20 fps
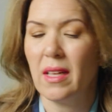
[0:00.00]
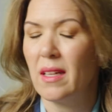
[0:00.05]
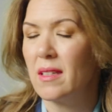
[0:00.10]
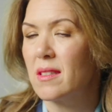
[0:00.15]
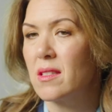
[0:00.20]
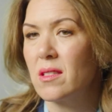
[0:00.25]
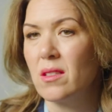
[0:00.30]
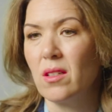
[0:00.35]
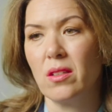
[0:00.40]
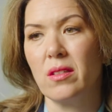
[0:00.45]

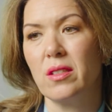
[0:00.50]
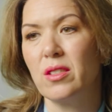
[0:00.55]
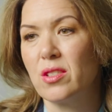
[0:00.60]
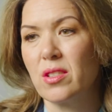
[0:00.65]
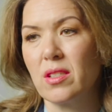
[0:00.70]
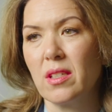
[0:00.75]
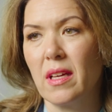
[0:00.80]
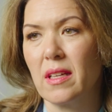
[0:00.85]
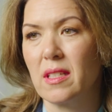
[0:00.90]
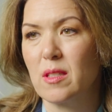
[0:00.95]
that's
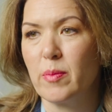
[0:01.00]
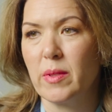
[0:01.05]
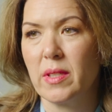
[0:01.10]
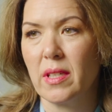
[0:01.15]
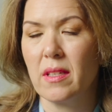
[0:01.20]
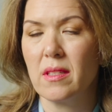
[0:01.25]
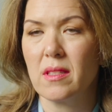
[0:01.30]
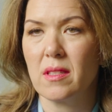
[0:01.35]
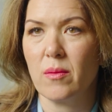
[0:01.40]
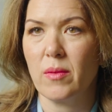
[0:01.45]
knowledge and
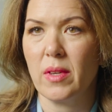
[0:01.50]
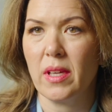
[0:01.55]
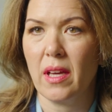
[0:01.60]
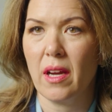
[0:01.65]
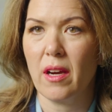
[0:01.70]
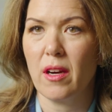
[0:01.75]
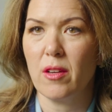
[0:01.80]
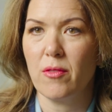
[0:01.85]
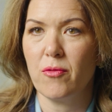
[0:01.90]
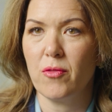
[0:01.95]
expertise that we
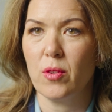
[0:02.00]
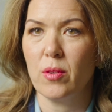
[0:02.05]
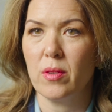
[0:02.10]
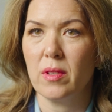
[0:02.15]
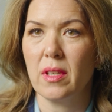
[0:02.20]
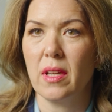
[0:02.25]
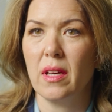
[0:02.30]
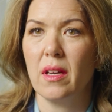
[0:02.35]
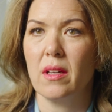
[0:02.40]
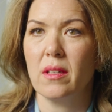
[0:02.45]
carry
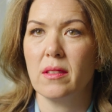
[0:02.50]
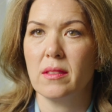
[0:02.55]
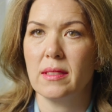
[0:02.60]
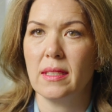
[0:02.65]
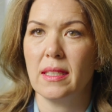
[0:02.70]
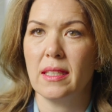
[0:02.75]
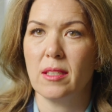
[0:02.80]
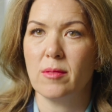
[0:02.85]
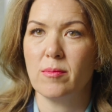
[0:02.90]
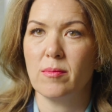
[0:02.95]
forward now,
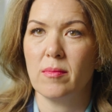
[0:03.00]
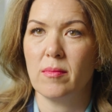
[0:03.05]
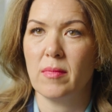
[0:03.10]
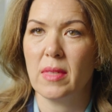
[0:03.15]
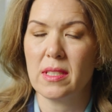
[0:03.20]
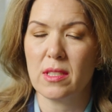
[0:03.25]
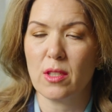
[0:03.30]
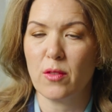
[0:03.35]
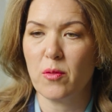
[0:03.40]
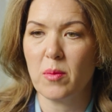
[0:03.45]

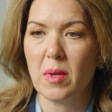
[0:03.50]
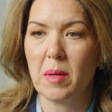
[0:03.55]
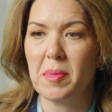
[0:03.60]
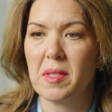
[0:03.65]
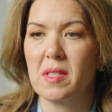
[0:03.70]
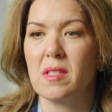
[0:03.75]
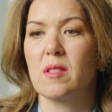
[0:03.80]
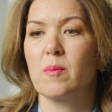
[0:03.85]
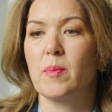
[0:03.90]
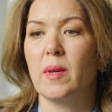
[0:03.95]
myself and my
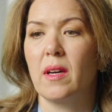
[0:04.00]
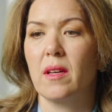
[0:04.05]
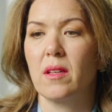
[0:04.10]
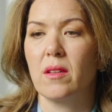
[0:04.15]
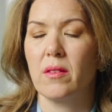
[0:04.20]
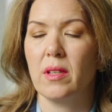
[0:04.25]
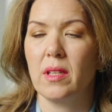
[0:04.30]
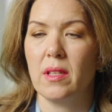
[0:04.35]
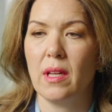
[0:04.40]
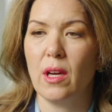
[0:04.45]
business
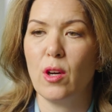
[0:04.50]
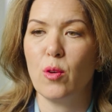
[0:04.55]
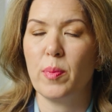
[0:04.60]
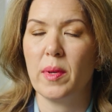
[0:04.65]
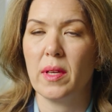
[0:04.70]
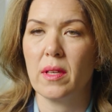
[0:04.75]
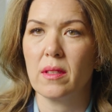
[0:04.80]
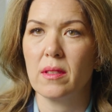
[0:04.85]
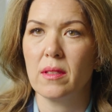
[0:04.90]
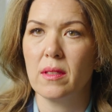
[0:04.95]
partner, in
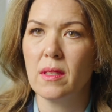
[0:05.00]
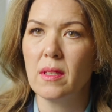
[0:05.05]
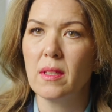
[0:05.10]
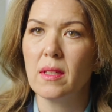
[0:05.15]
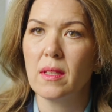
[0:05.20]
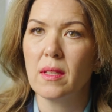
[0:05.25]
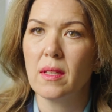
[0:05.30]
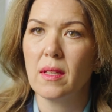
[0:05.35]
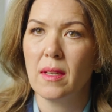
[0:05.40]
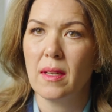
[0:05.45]
helping
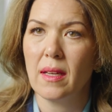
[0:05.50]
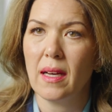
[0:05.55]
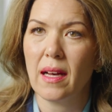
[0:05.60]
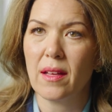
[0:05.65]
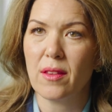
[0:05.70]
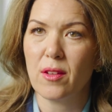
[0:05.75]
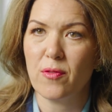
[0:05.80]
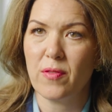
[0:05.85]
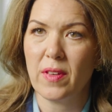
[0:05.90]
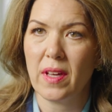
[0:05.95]

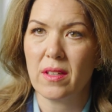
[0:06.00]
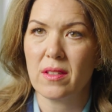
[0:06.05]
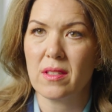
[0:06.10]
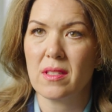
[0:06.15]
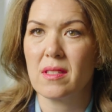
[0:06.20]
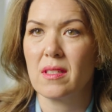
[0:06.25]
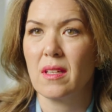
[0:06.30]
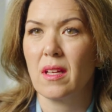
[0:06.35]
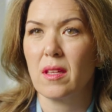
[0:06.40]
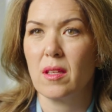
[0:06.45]
other
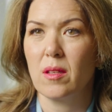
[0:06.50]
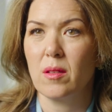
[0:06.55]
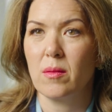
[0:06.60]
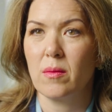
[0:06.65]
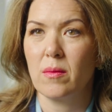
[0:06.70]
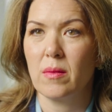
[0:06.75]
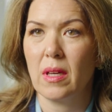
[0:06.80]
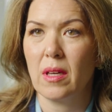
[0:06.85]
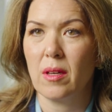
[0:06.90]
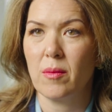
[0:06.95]
founders and
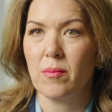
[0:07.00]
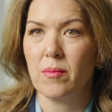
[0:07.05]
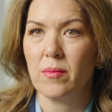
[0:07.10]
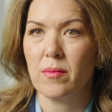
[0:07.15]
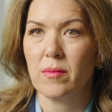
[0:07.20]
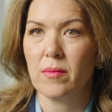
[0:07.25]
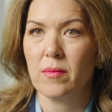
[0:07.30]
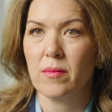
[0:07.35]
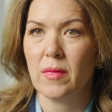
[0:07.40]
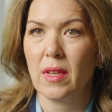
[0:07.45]

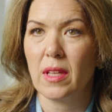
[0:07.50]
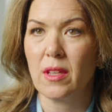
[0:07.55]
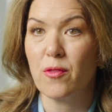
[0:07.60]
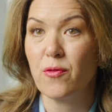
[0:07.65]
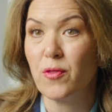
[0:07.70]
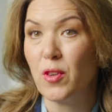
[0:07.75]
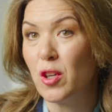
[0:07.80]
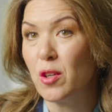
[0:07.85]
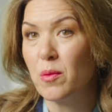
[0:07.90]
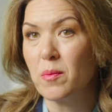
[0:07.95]
other
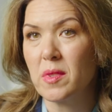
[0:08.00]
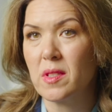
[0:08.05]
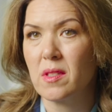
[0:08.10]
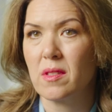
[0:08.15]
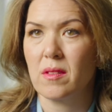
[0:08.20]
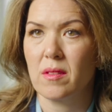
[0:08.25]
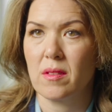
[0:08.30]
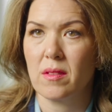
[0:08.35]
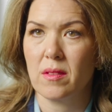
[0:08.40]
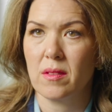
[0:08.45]

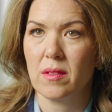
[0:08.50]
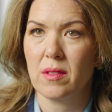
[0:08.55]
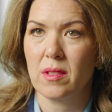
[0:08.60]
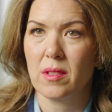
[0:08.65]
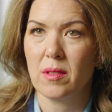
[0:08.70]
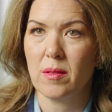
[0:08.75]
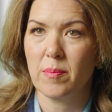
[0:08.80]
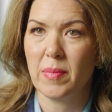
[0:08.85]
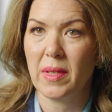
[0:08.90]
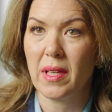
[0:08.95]
firms
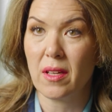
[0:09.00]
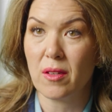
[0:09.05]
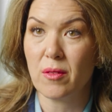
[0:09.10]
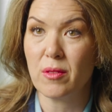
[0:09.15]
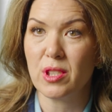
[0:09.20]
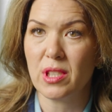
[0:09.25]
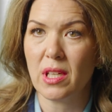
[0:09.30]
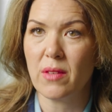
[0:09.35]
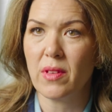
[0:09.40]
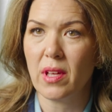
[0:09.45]
to be able to
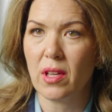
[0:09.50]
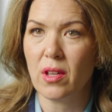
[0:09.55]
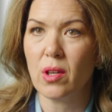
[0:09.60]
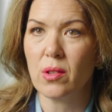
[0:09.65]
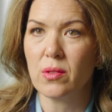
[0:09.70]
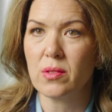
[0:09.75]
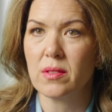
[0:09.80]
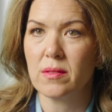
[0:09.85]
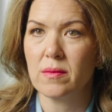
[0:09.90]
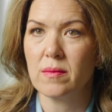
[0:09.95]
achieve their
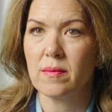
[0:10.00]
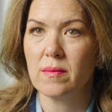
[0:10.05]
goals.